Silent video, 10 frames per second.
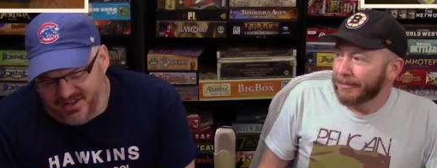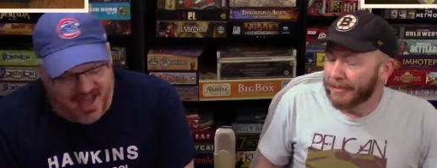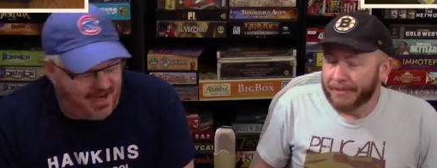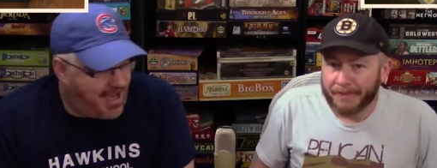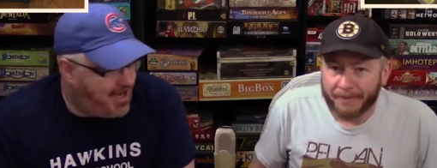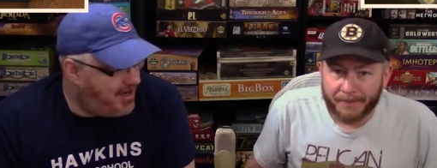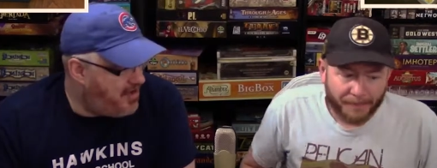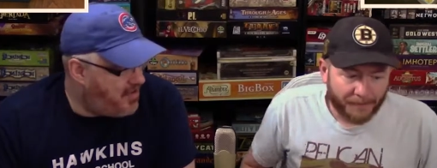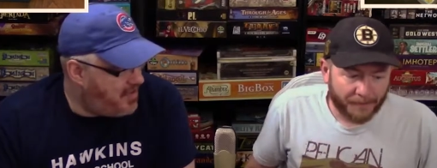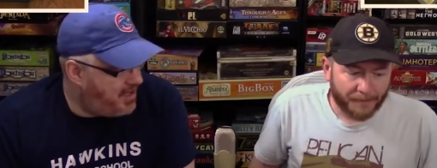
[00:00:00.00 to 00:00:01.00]
Speaker 1: you kind of got to
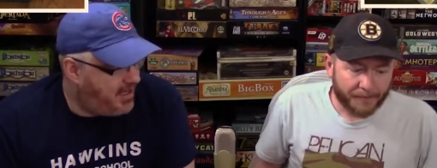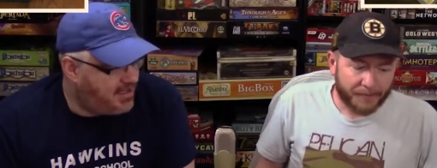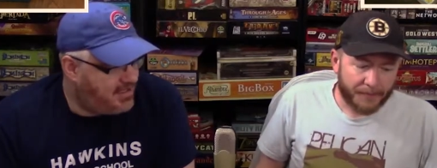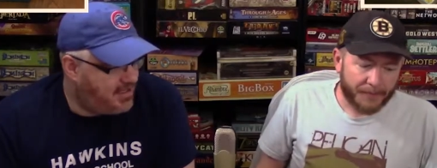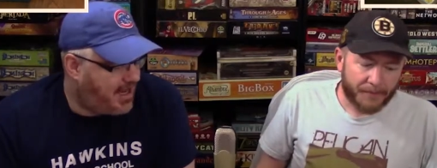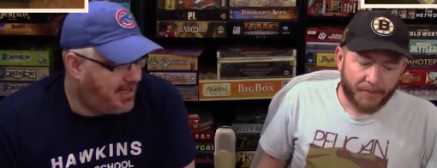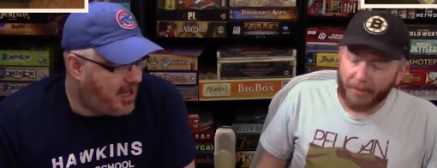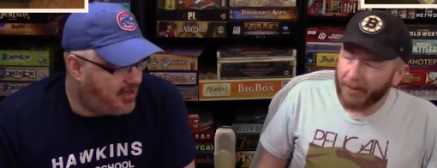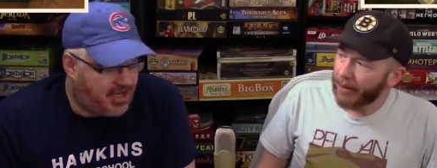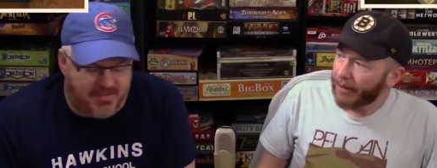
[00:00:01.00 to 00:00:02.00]
know what it is, and I
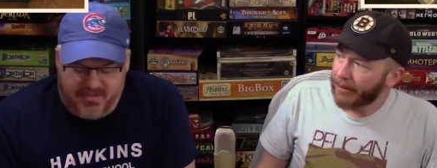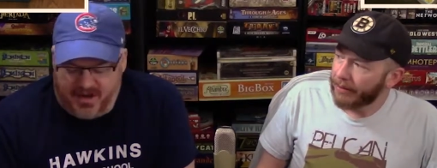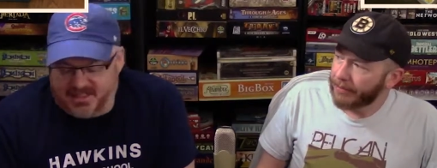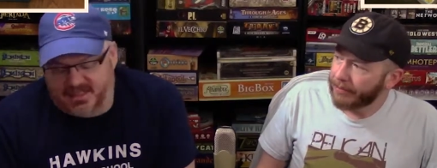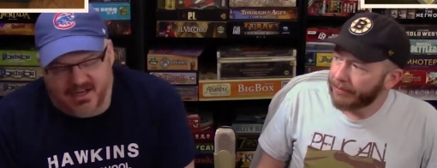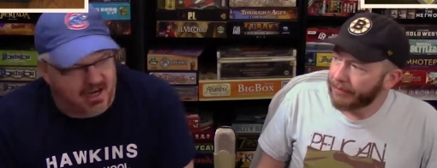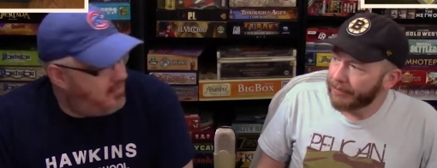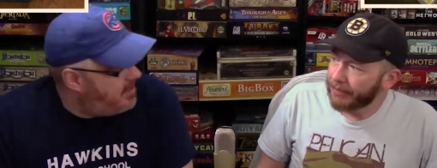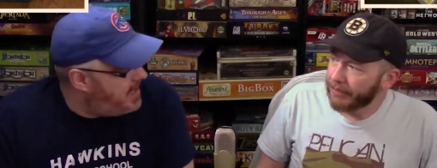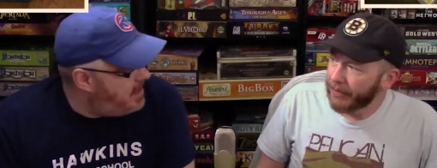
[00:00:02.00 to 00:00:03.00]
doubt you're going to memorize that
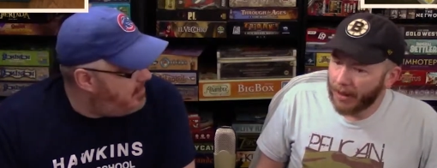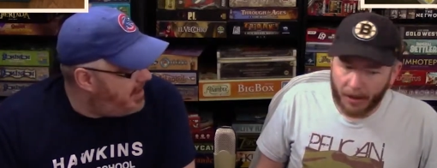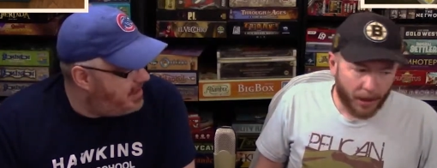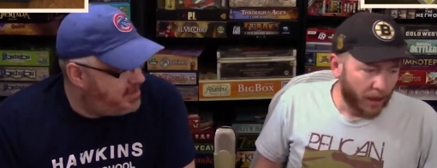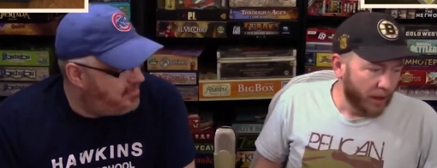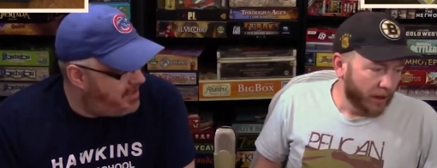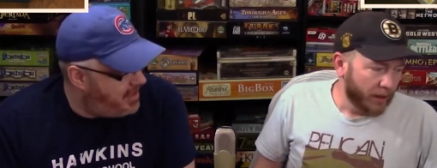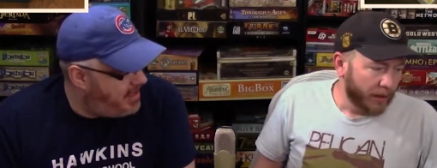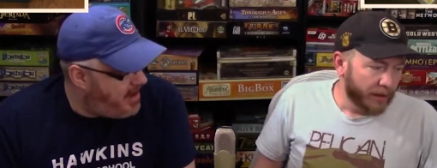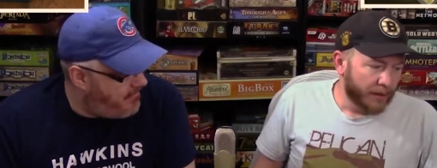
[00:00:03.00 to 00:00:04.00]
entire book anyway, unless you
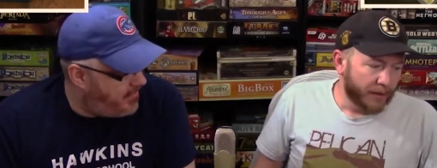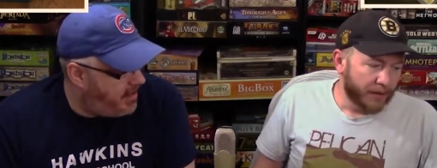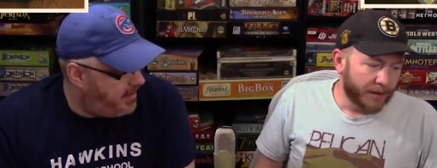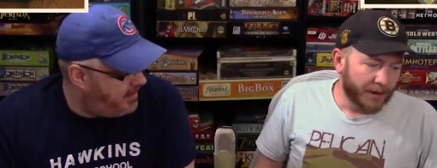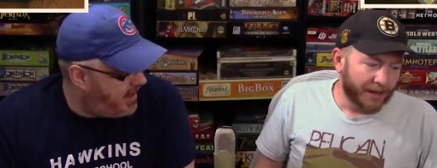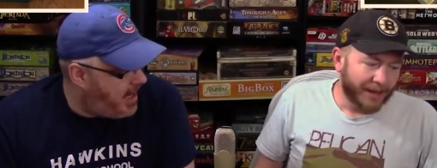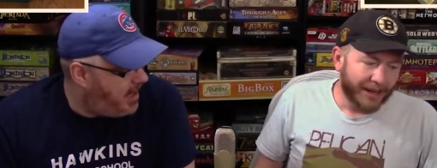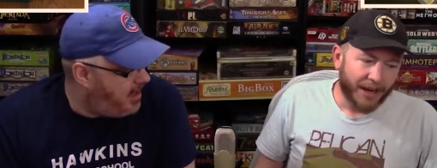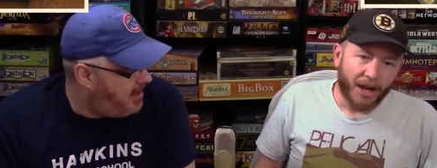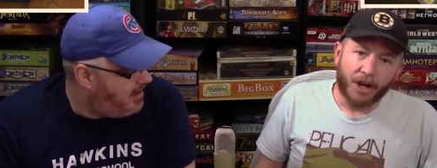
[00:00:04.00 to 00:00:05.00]
play it every
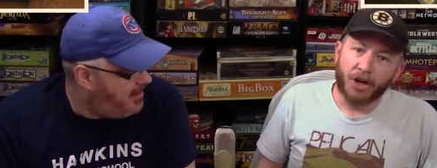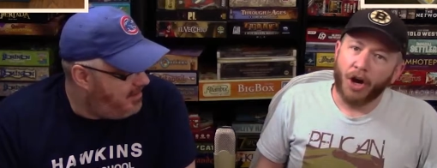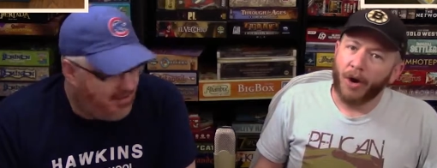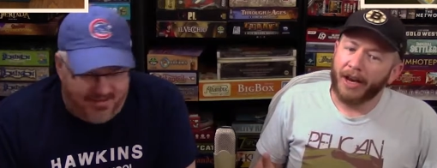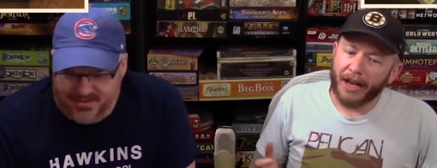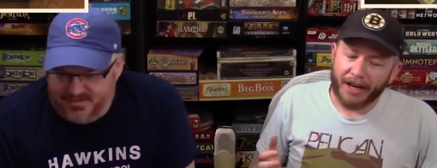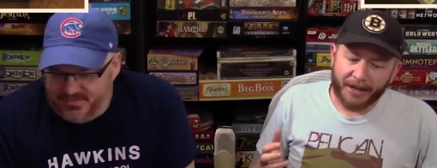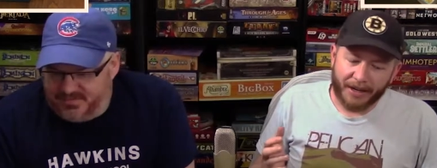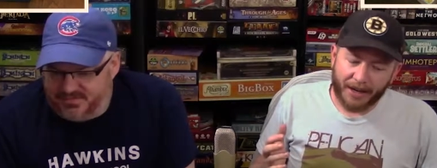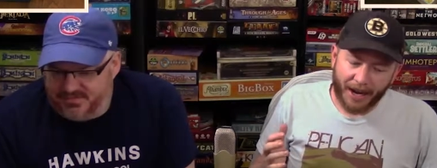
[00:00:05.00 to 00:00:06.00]
day.
Speaker 2: No, and
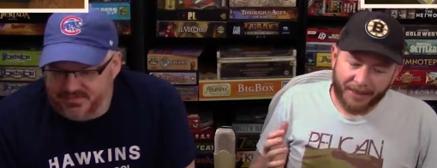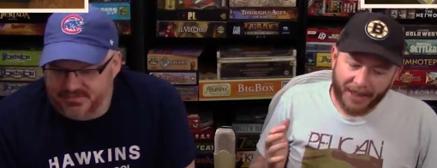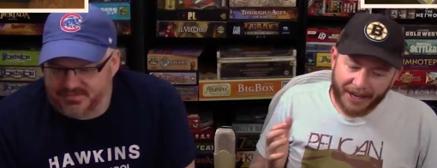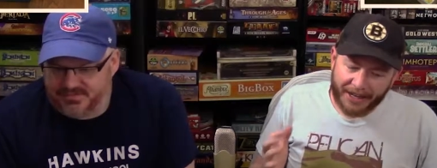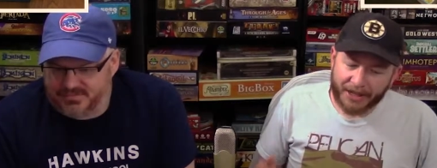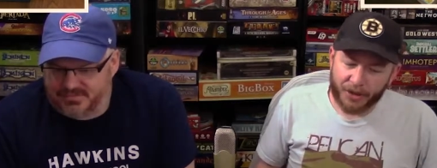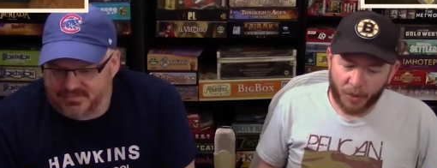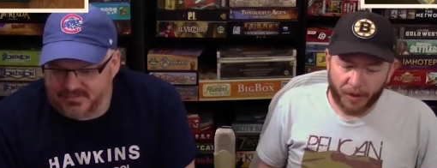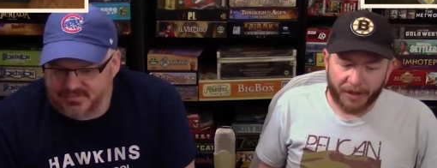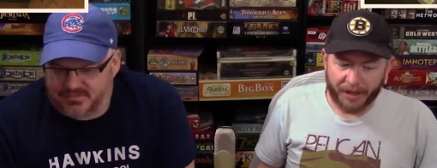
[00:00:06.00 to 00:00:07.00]
and and that
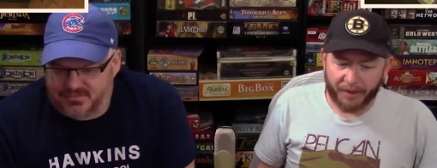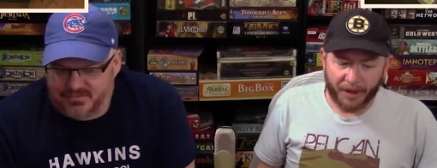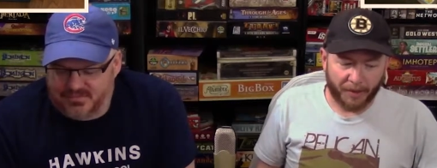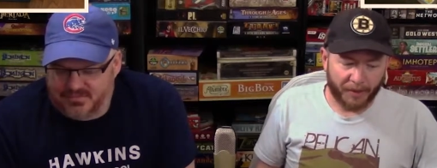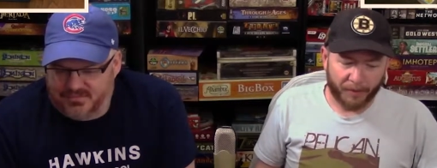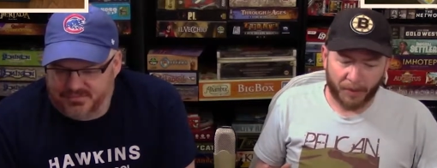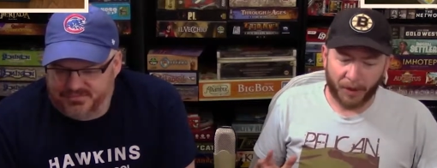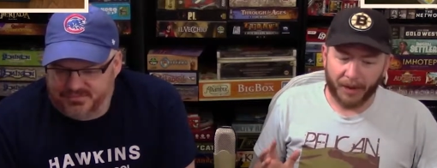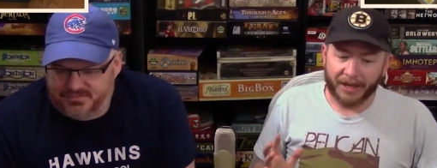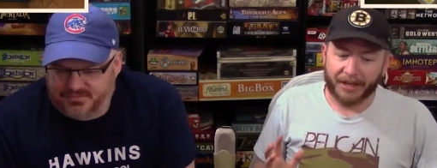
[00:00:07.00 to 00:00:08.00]
is one thing about Above and
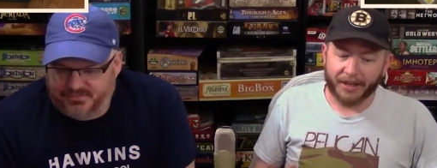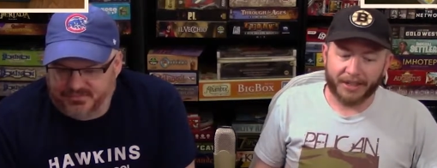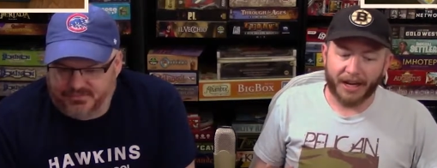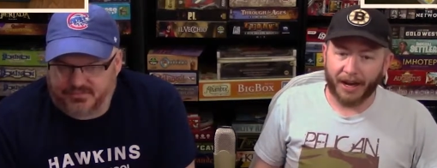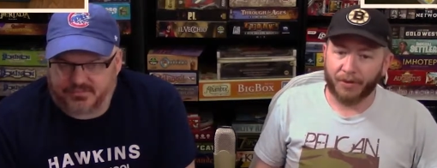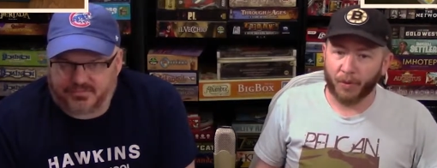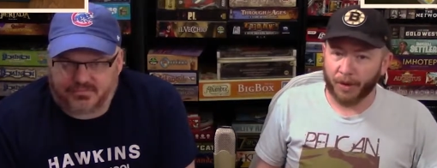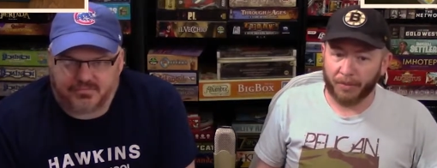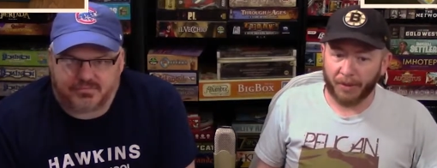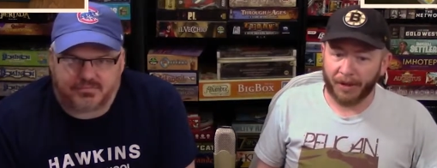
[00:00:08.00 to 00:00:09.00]
Below. It doesn't have the
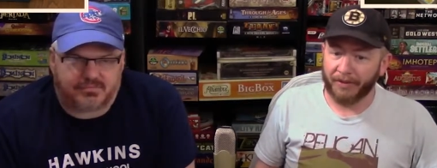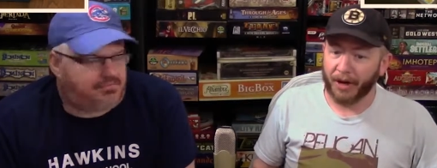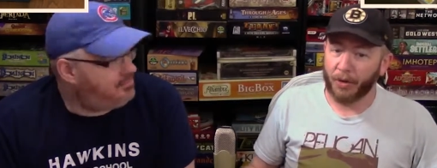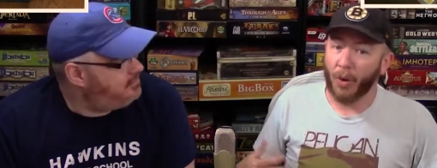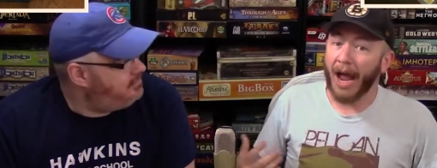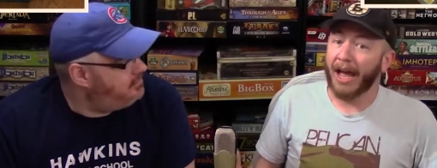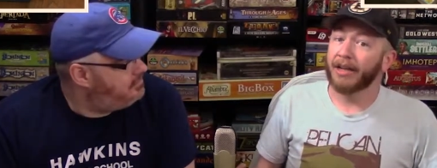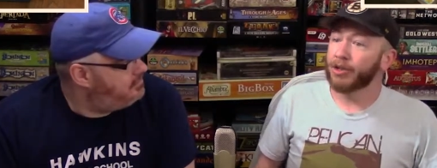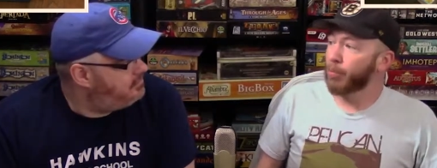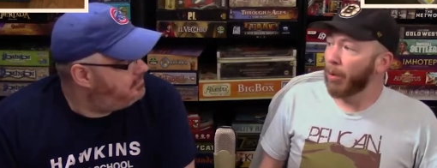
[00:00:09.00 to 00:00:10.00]
replay value
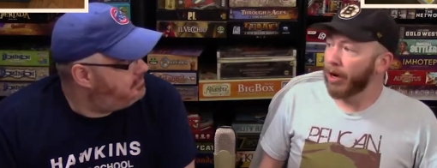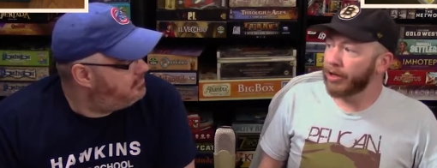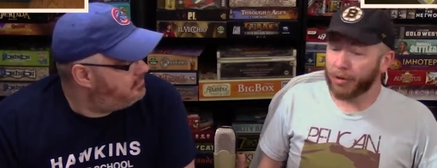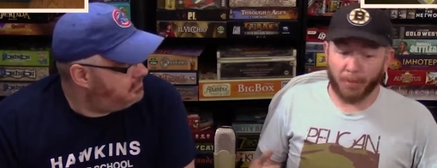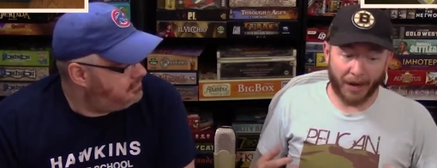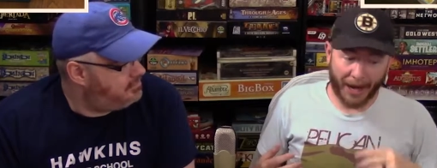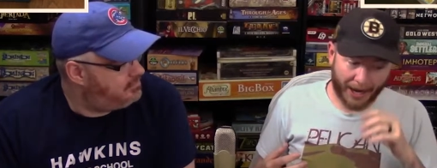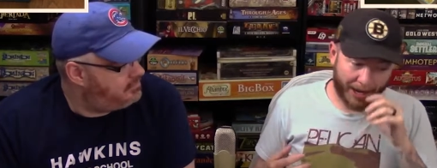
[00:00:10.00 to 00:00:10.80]
as much, mm-hmm. but